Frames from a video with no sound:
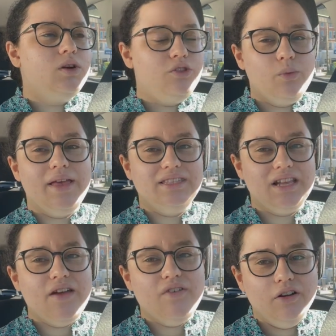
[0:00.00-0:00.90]
one of the ways
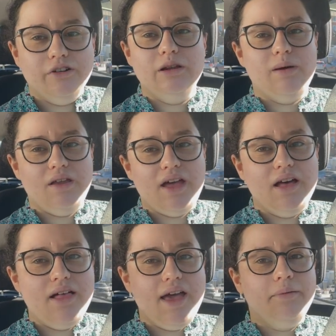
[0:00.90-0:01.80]
that I felt good about
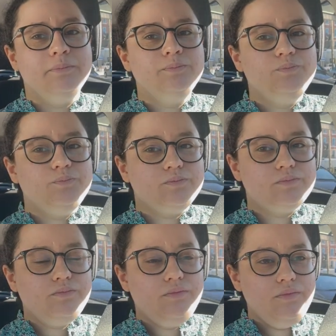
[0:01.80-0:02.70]
ALA.
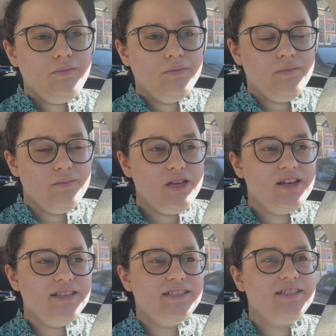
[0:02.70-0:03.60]

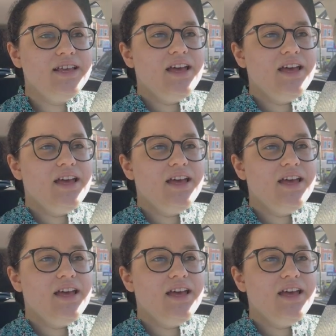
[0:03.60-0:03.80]
Because